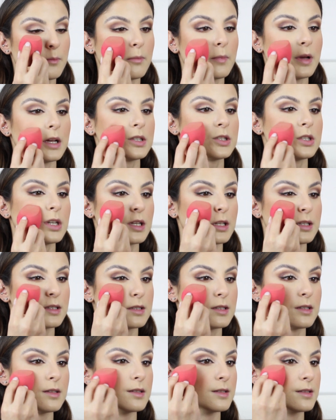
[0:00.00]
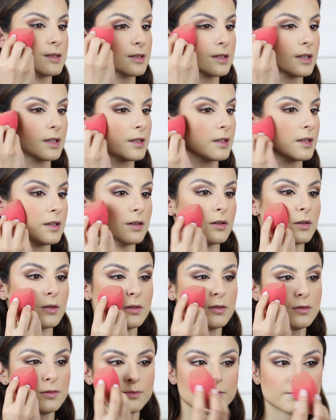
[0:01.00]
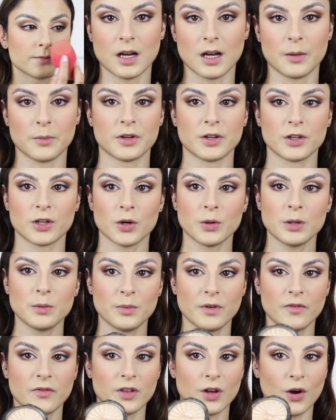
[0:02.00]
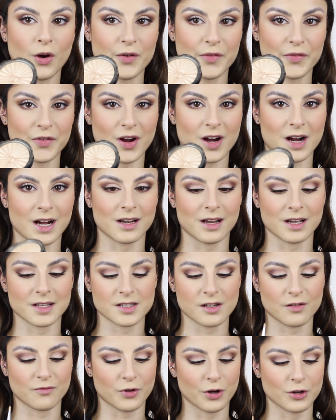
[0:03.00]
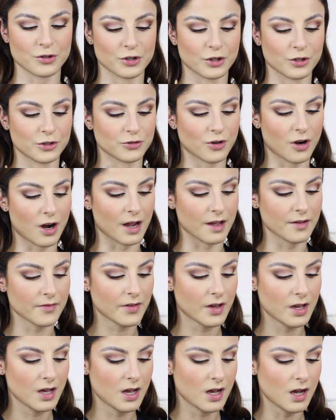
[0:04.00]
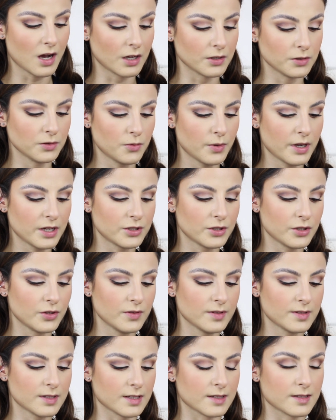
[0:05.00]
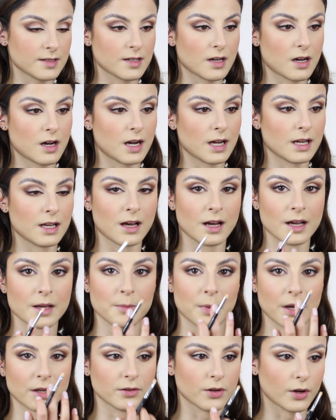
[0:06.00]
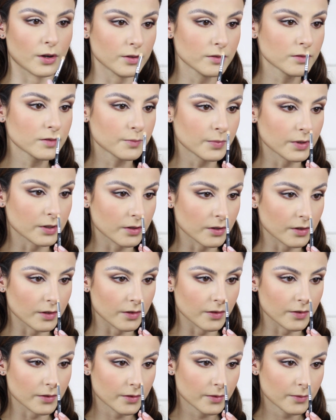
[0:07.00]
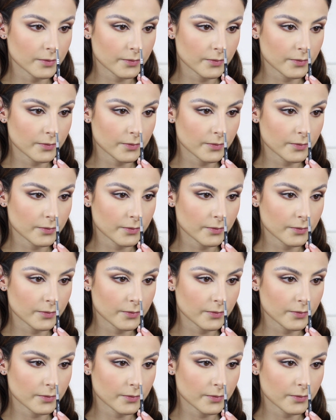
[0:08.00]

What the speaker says: mesh it into the skin a little. I'm gonna go in with the Ofra highlighter in Rodeo Drive. I always use this to highlight my nose because